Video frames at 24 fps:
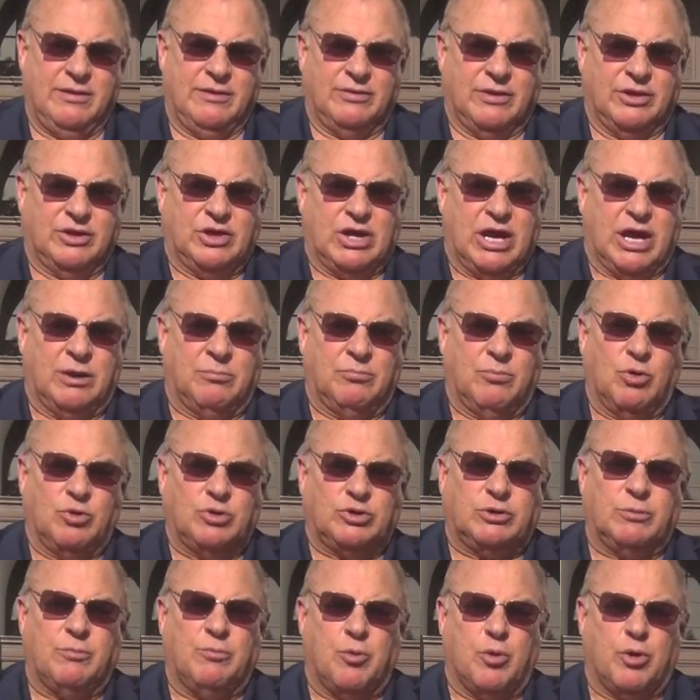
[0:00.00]
the 10
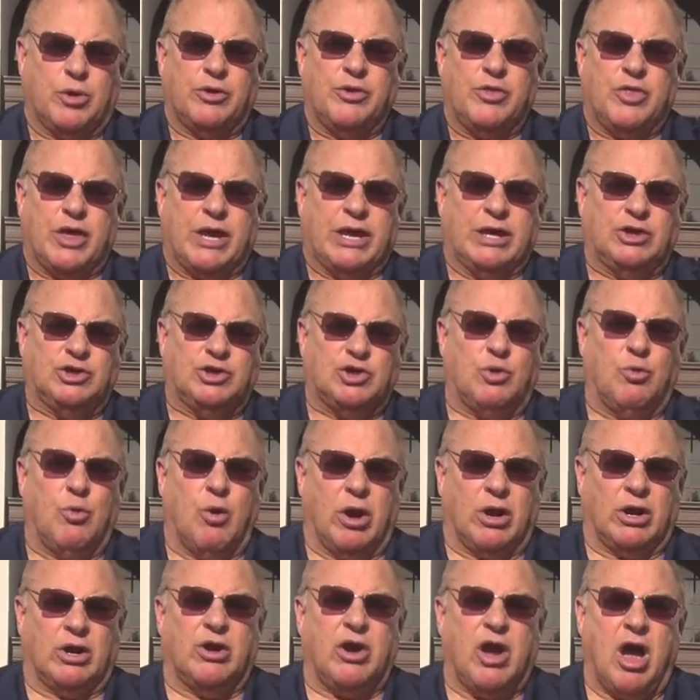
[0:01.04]
most important things you
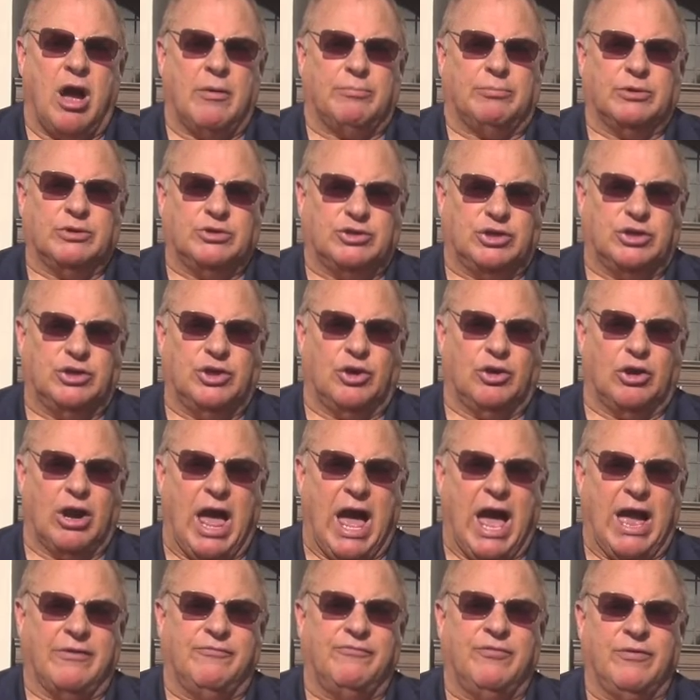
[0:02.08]
want to accomplish in your
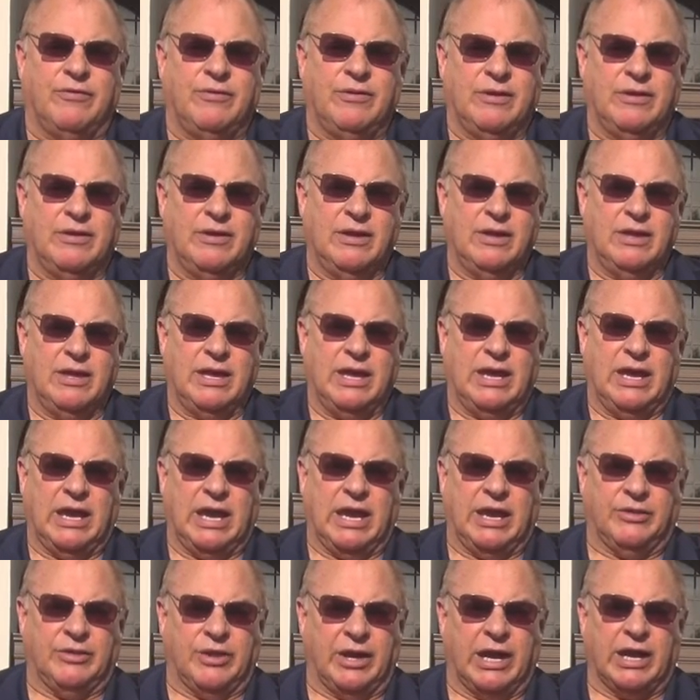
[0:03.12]
life
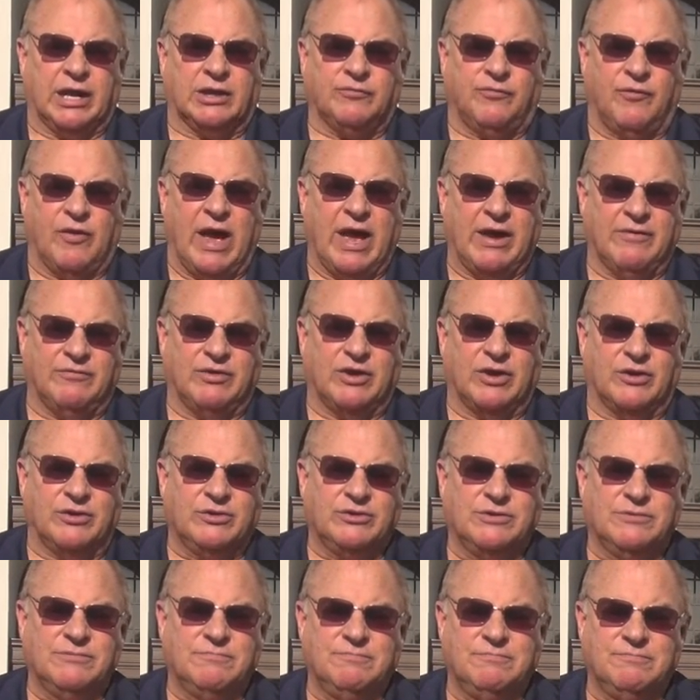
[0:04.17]
in the next five
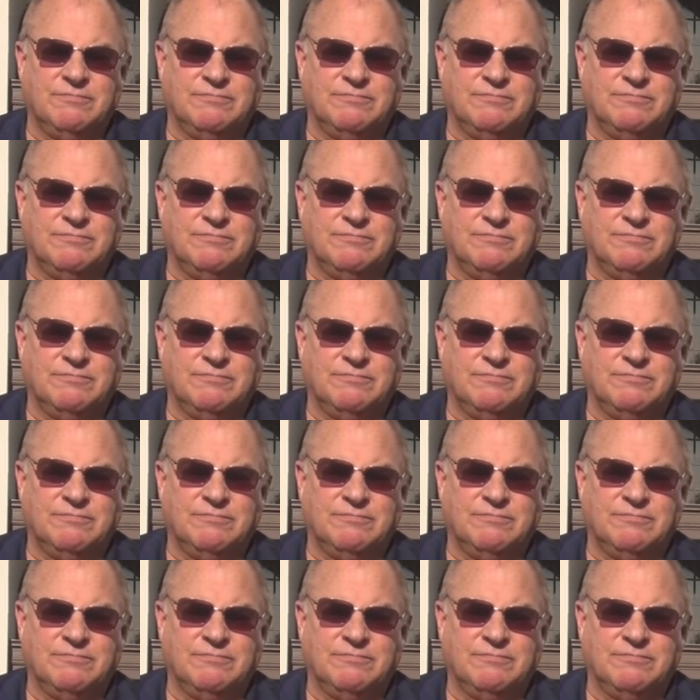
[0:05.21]
years.